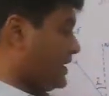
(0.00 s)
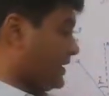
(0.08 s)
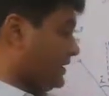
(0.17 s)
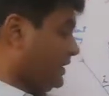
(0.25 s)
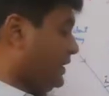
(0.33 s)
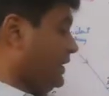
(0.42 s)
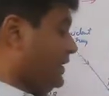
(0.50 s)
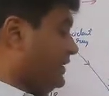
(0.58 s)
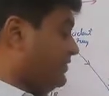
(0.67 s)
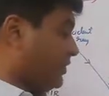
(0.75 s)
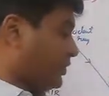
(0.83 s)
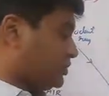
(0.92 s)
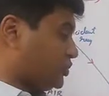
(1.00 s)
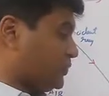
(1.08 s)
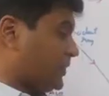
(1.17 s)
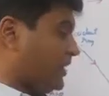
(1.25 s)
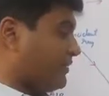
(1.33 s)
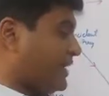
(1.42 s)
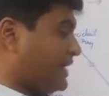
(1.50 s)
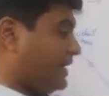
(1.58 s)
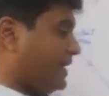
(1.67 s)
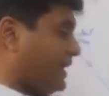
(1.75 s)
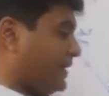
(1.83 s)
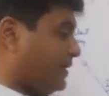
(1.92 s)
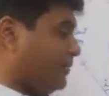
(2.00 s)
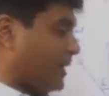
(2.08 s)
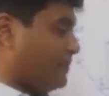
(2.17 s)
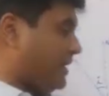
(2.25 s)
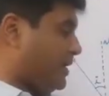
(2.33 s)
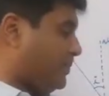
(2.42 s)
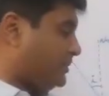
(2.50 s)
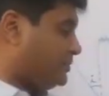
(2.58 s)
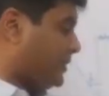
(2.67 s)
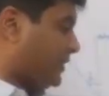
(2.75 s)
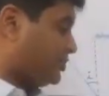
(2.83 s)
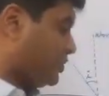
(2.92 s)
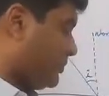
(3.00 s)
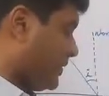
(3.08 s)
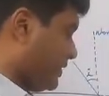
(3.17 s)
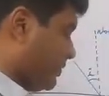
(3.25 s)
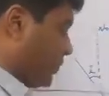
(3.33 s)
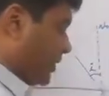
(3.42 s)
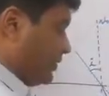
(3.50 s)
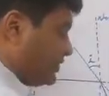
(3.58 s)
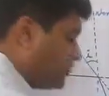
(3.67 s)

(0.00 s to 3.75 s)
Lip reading: r is equal to speed of light in 1 medium upon speed of. So what is